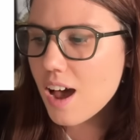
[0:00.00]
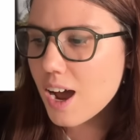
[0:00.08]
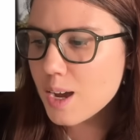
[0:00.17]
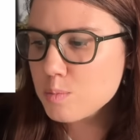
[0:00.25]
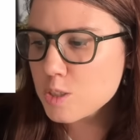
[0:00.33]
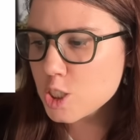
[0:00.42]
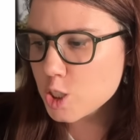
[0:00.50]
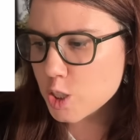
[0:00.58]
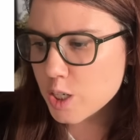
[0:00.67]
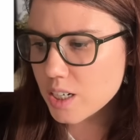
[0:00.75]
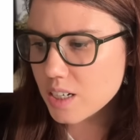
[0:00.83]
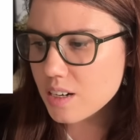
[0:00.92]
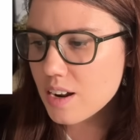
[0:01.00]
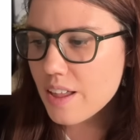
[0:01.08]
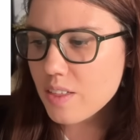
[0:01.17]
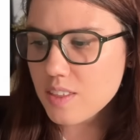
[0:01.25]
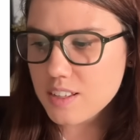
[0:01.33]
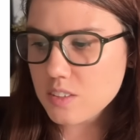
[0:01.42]
I'm sure
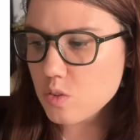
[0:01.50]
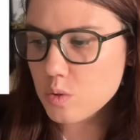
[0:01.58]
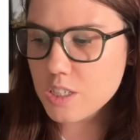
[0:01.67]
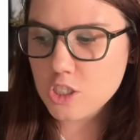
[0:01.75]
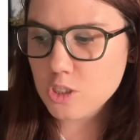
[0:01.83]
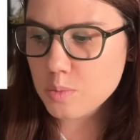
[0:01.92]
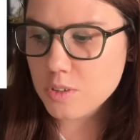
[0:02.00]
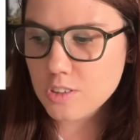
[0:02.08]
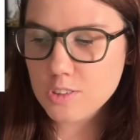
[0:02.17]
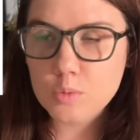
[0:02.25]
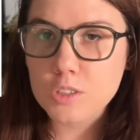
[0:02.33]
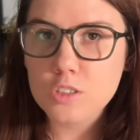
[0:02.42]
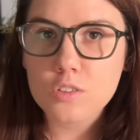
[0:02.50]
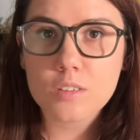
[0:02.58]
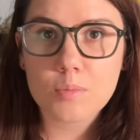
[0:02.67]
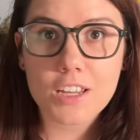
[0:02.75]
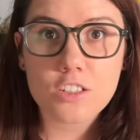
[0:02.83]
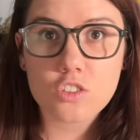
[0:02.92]
these three Jupiters would do
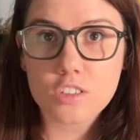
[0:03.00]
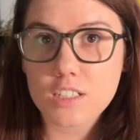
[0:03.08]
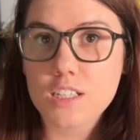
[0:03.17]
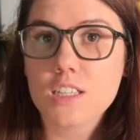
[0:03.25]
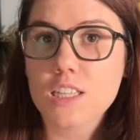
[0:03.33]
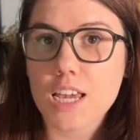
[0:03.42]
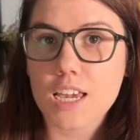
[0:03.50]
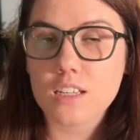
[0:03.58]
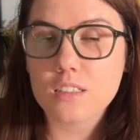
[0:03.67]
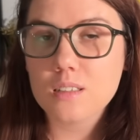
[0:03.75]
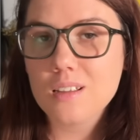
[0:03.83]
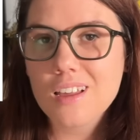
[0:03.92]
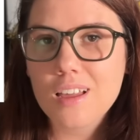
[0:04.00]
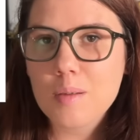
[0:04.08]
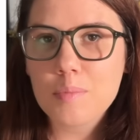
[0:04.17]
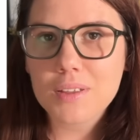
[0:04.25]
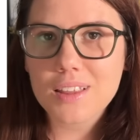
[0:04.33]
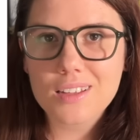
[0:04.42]
some interesting things,
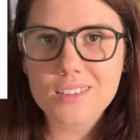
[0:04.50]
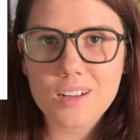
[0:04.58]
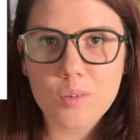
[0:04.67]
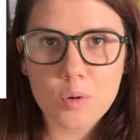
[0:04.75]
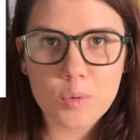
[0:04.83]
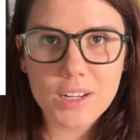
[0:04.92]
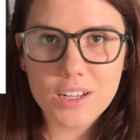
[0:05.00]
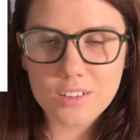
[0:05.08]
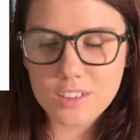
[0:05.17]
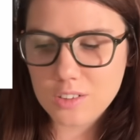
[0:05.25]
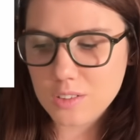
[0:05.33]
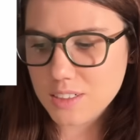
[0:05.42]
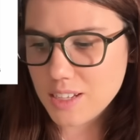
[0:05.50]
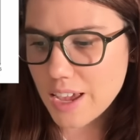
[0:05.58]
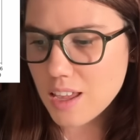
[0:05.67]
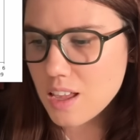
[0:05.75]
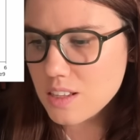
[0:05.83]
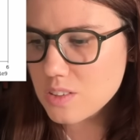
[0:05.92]
but that's not what we're here to do today.